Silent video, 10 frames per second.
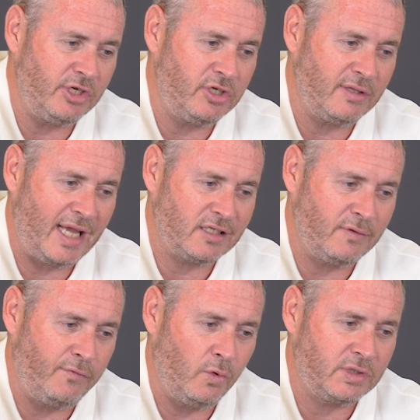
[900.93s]

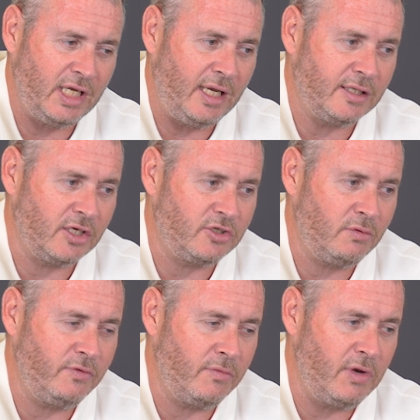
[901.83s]
2014. So it
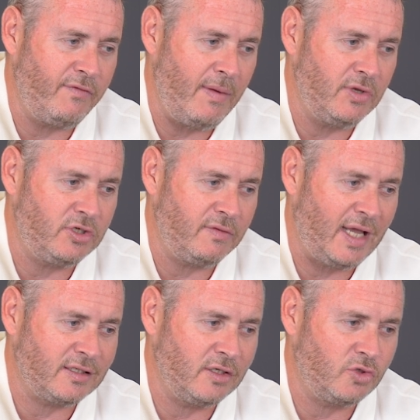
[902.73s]
took from November
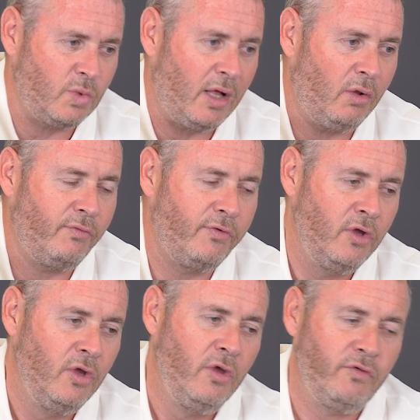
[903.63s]
2012
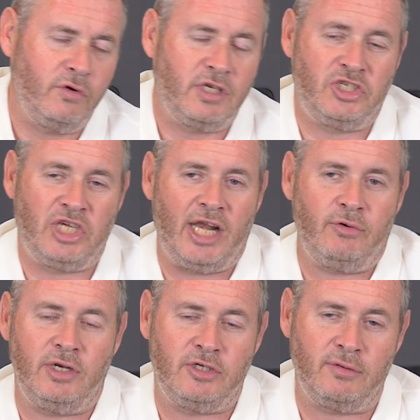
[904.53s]
through to
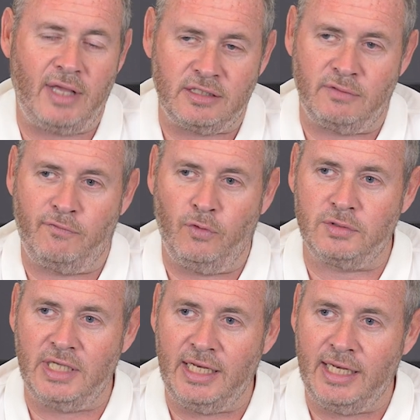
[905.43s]
January
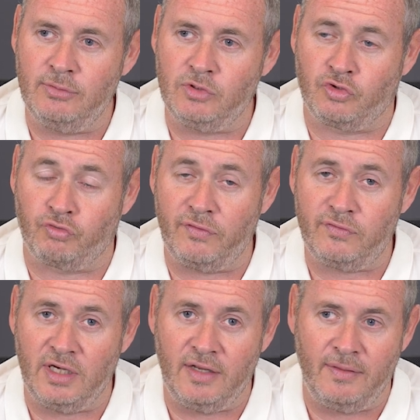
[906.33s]
2014. He was
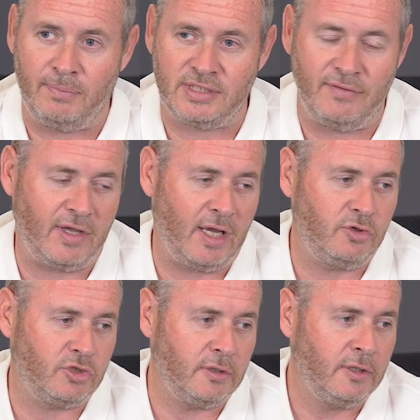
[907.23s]
drifting in the Pacific
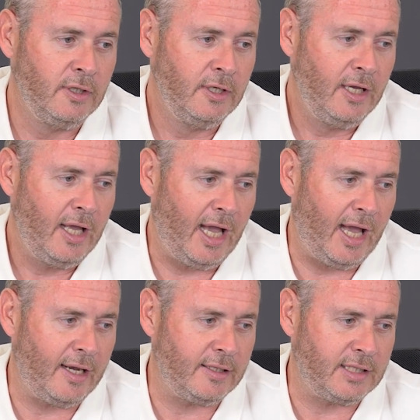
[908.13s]
Ocean,
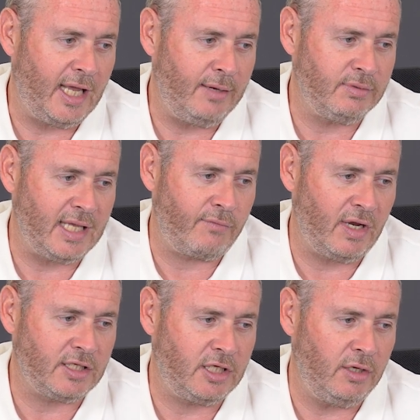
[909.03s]
and he was then
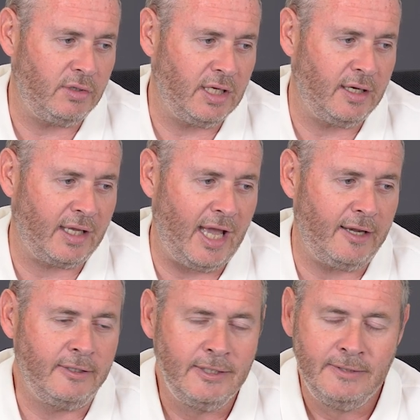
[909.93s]
rescued. And
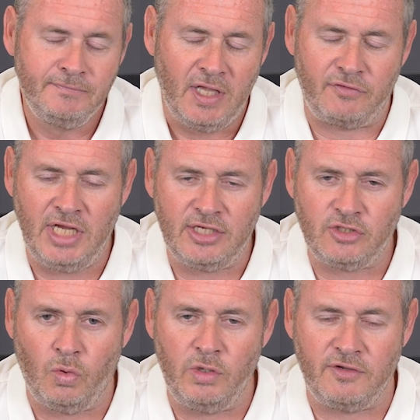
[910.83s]
again, I've shared
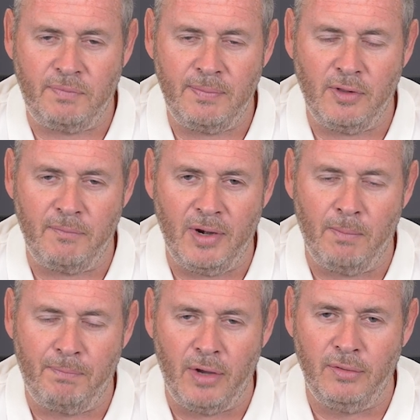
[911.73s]
stories of people that have been
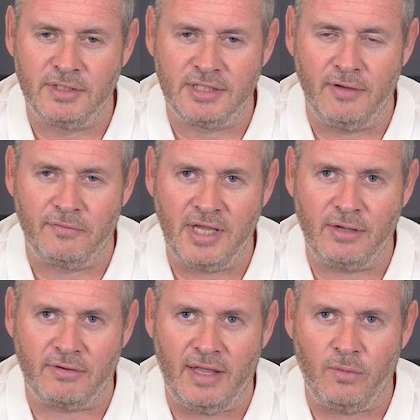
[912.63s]
on boats that have
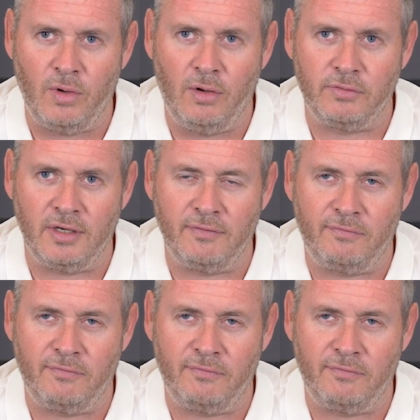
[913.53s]
sailed around the world that